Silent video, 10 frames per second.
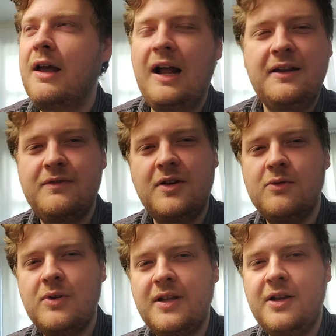I don't even
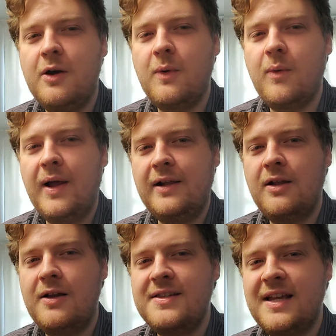really know what White Claw is.